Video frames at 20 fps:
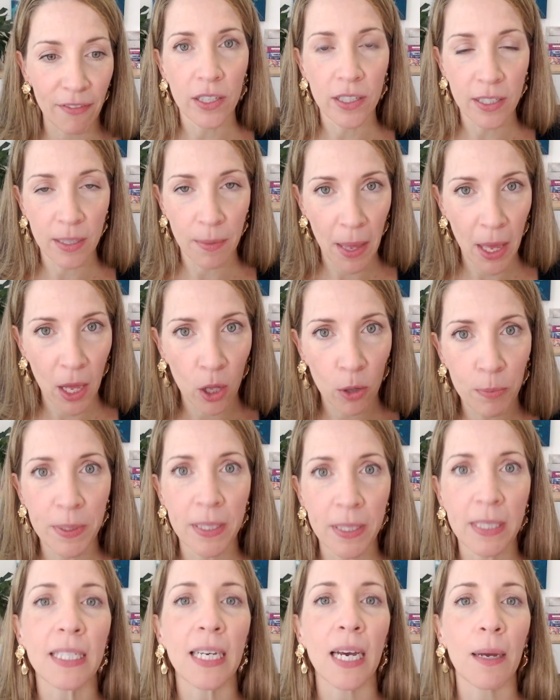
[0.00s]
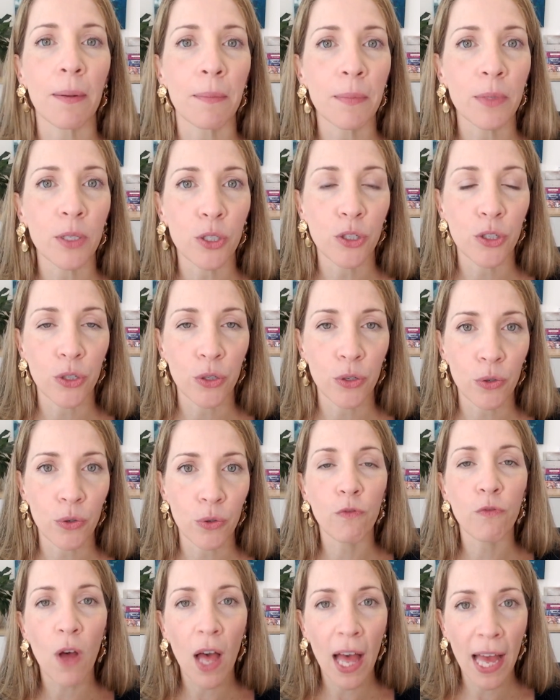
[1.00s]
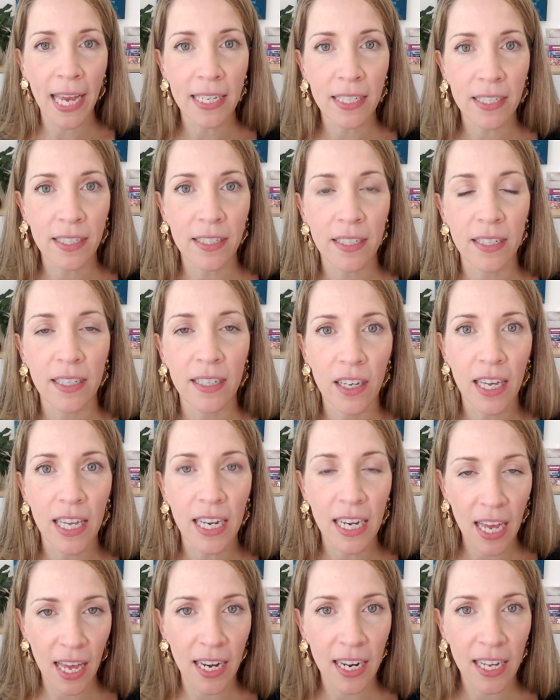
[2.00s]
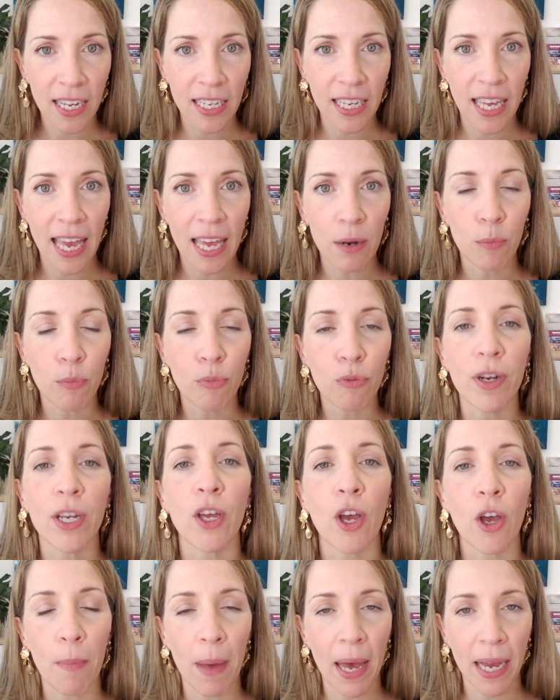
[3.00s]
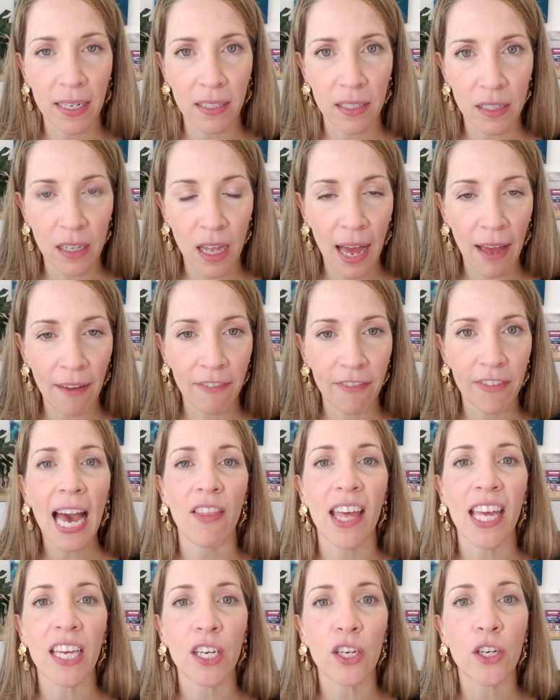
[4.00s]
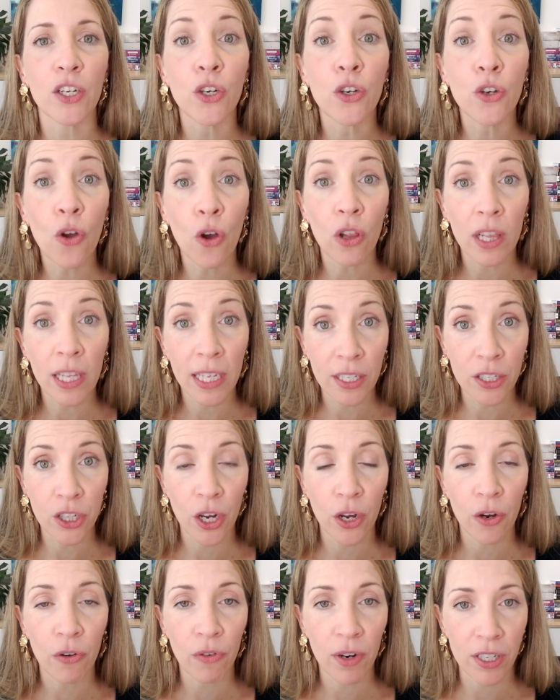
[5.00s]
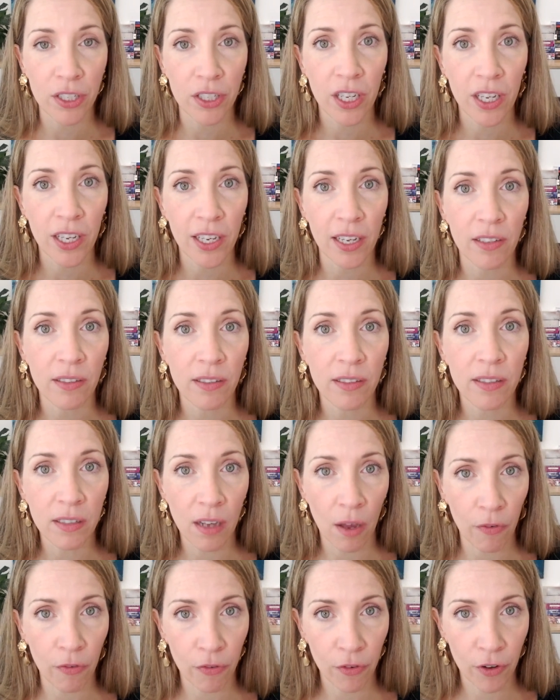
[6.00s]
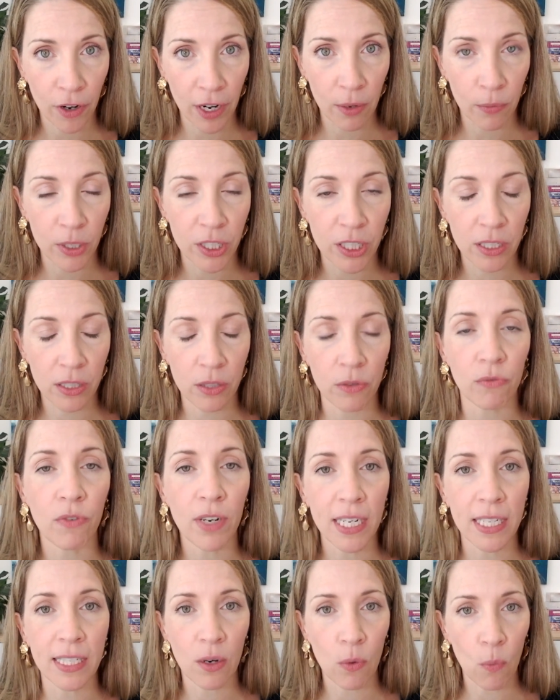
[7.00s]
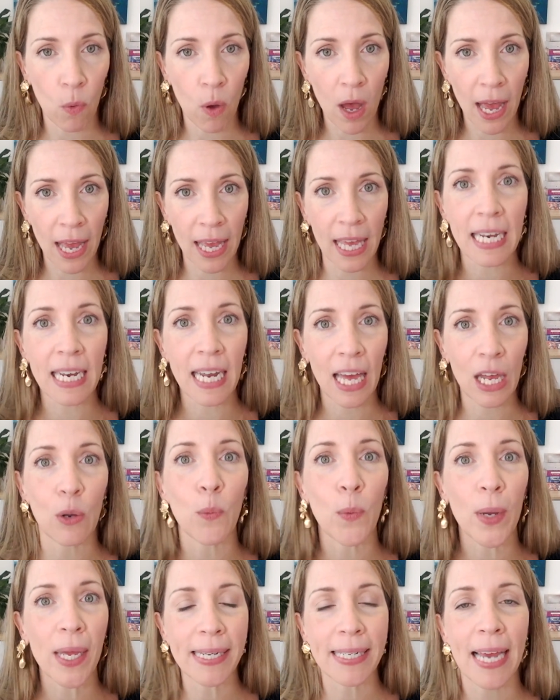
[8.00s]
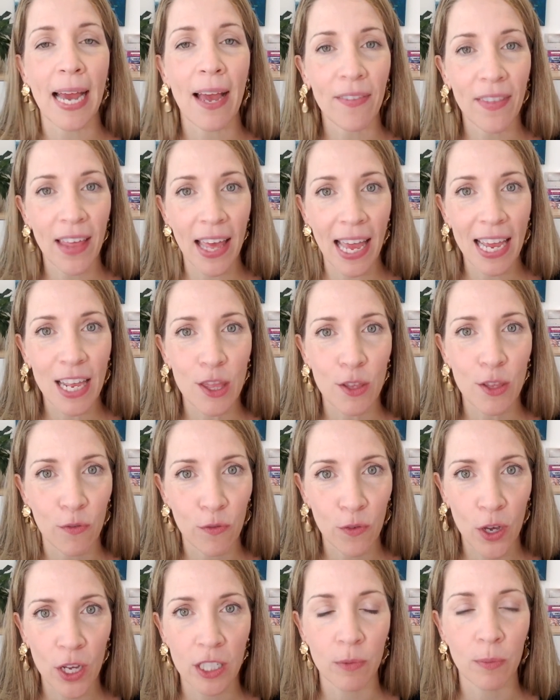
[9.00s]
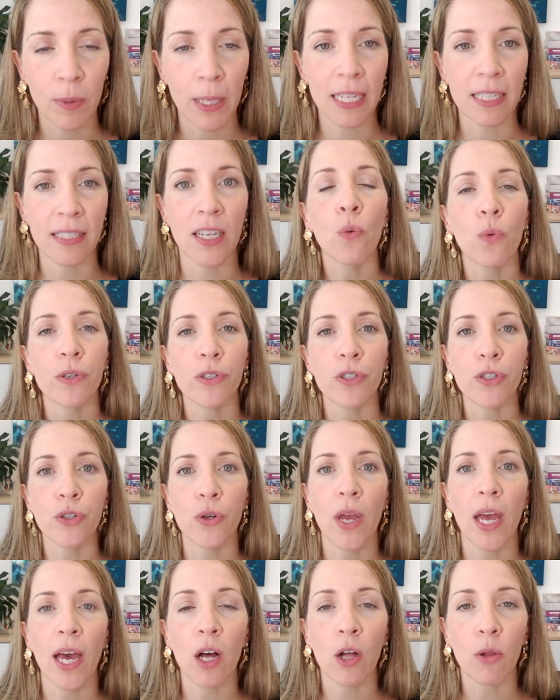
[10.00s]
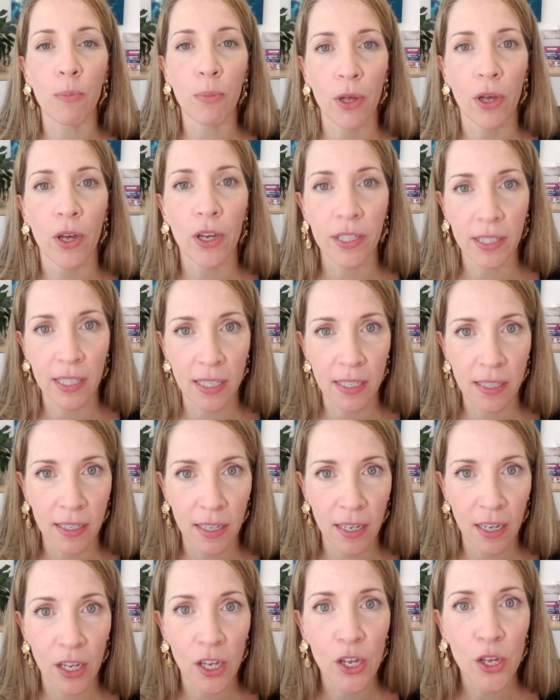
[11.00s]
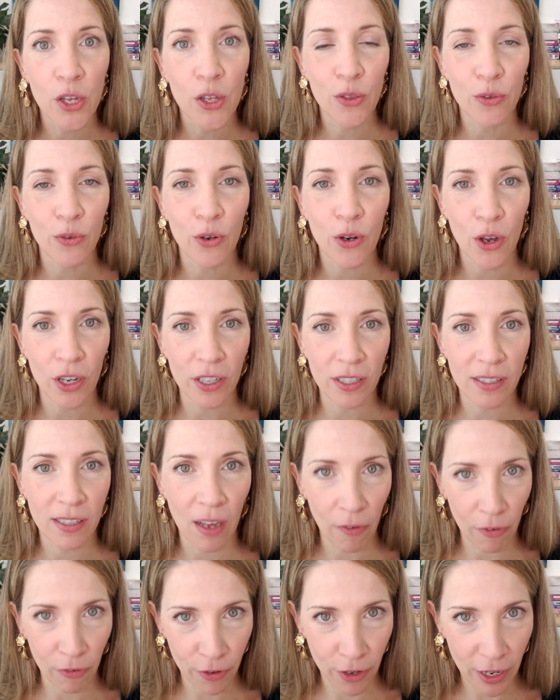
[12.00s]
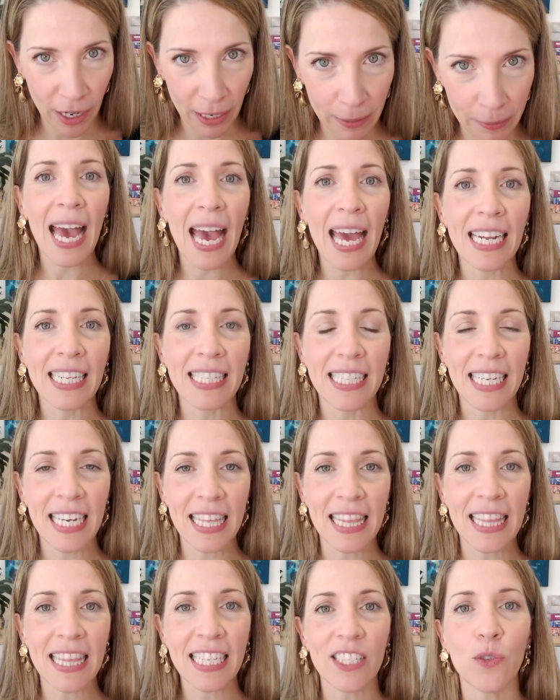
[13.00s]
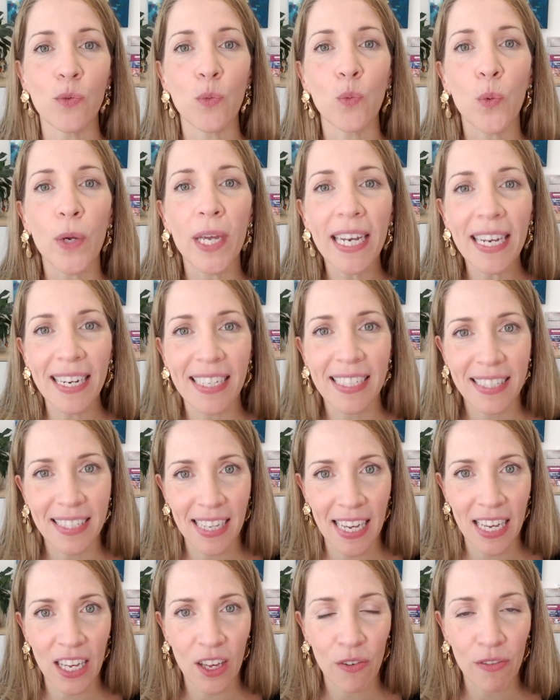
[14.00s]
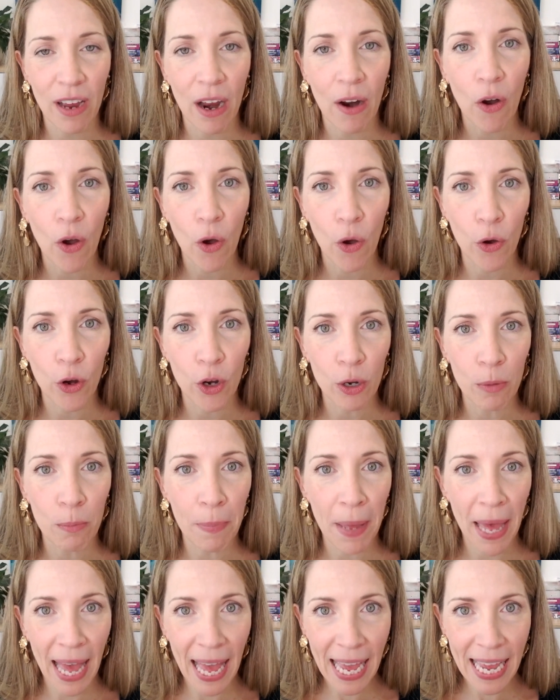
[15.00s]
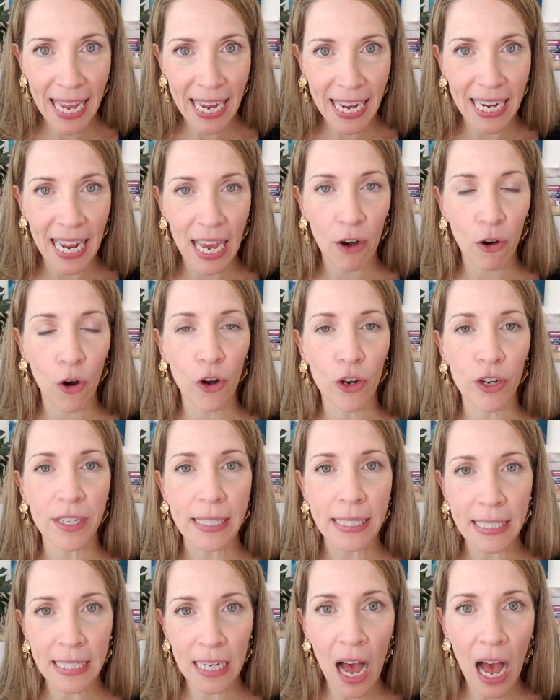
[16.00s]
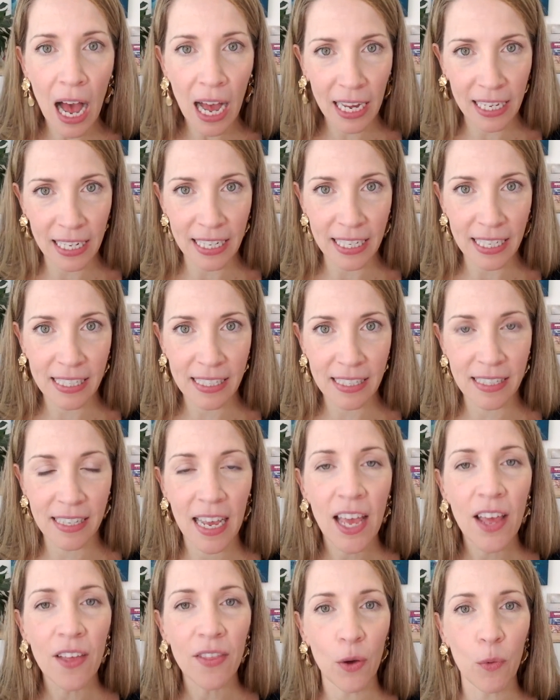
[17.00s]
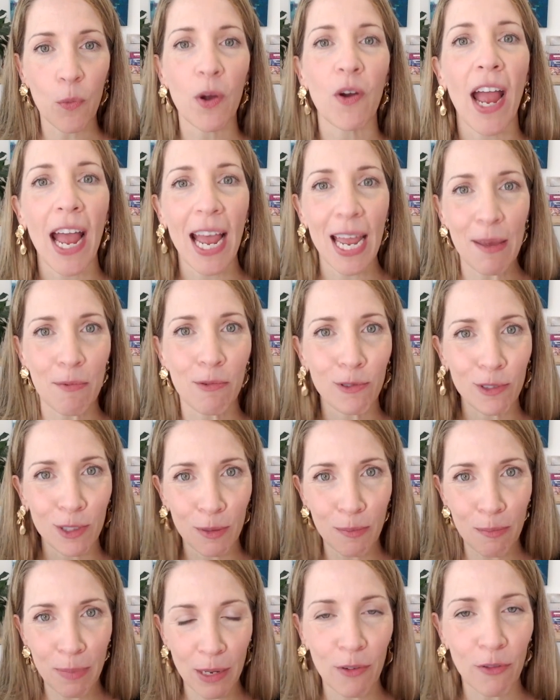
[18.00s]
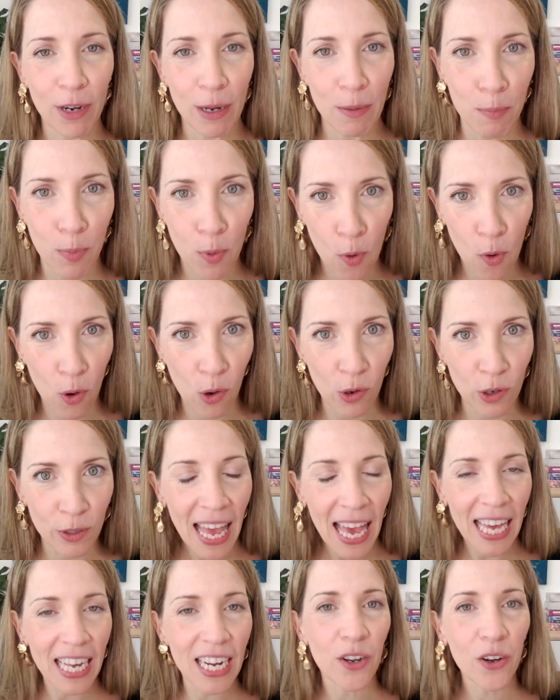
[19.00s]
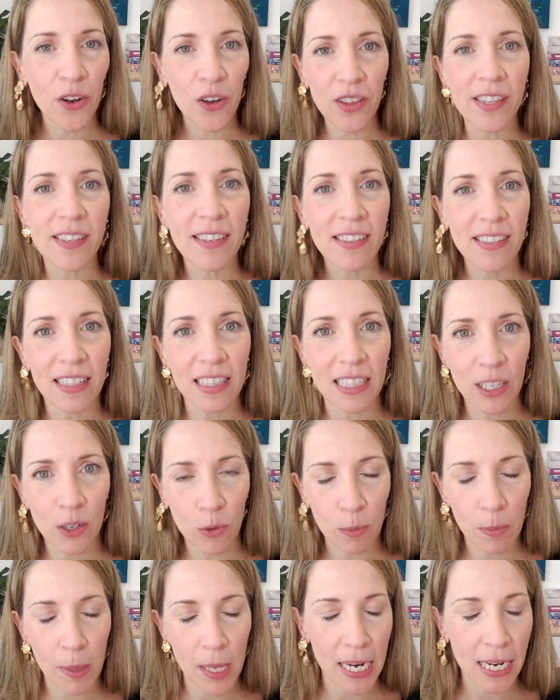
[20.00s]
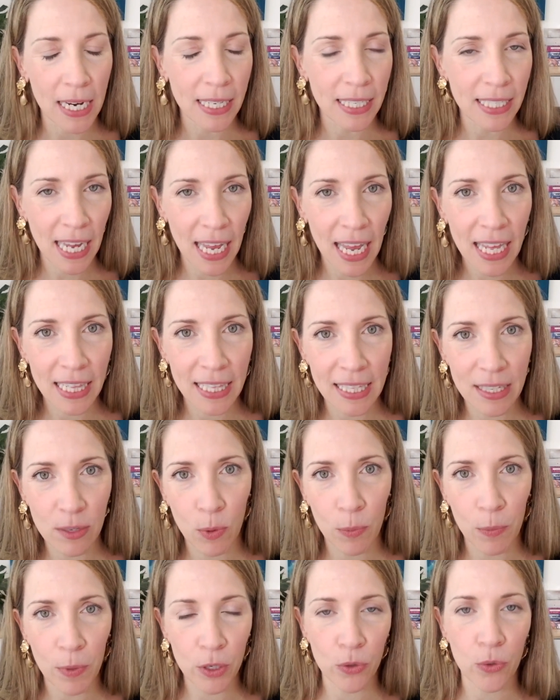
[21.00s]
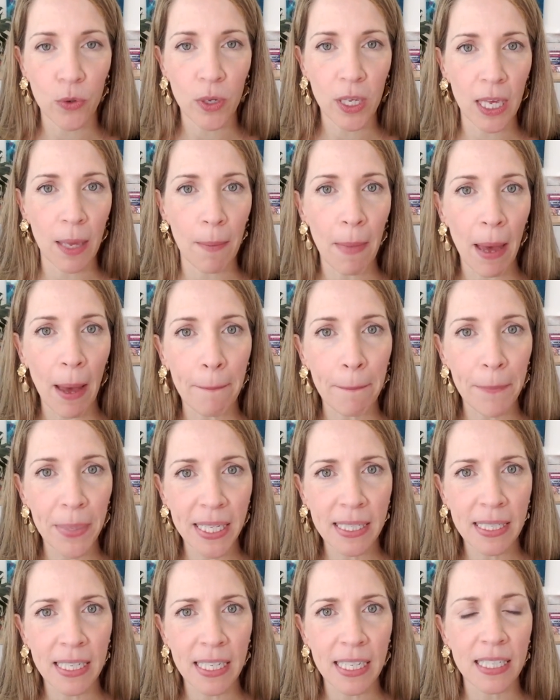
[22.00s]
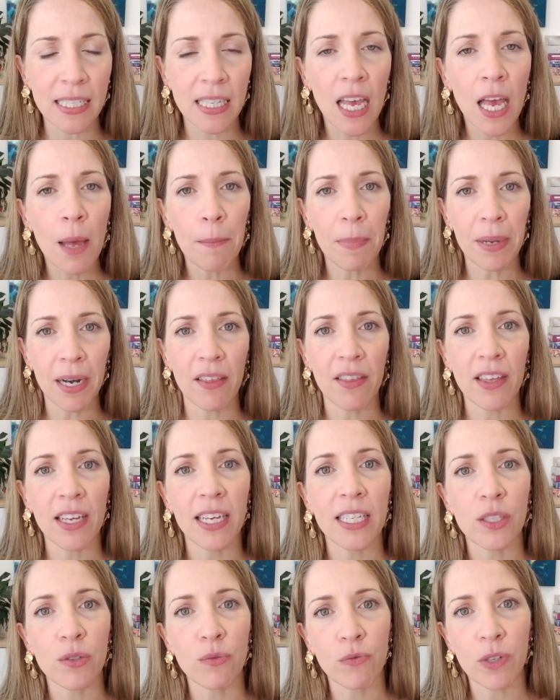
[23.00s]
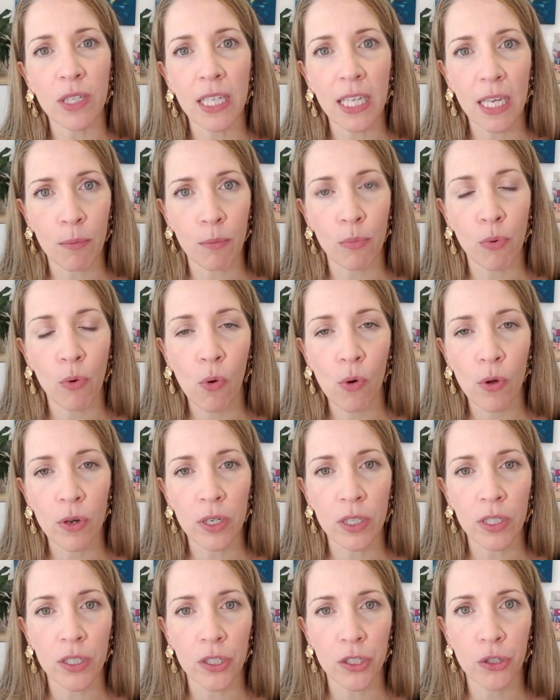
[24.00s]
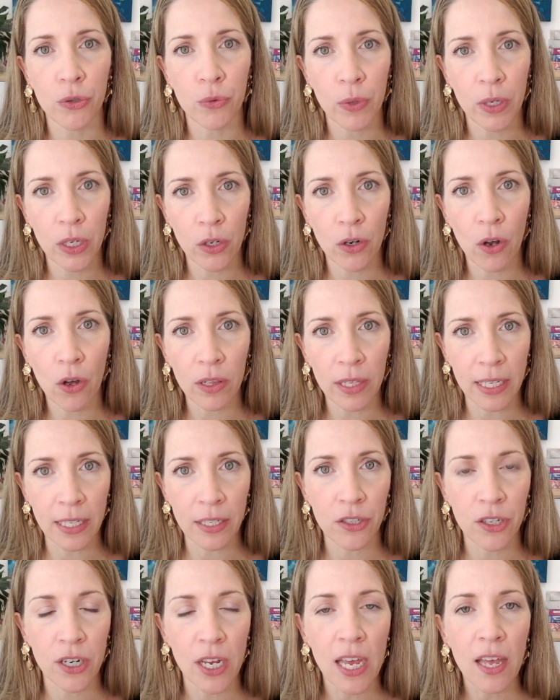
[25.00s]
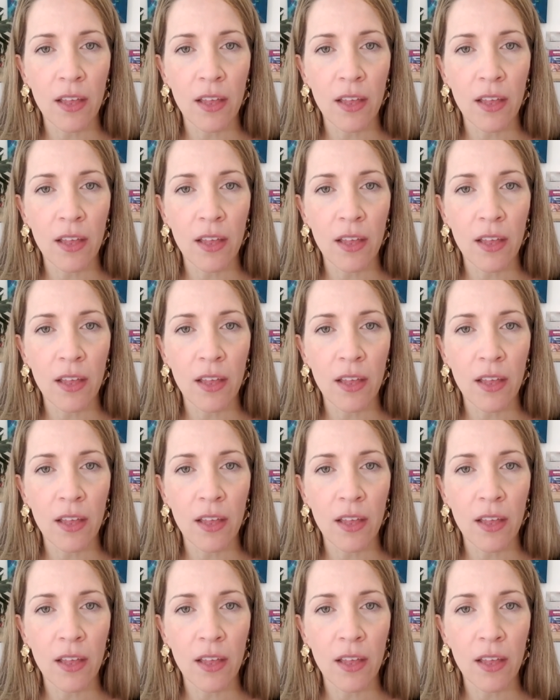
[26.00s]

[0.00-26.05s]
Some helpers come to find Inanna and bring her back to life. They acknowledge Ereshkigal's suffering, which is the reason why Inanna went down there in the first place, was to help her sister through her suffering. And it's in this witnessing of our own pain, our own darkness, that we're able to be reborn. And I know this is a little bit intense when we're talking about business, but I think it's really important to acknowledge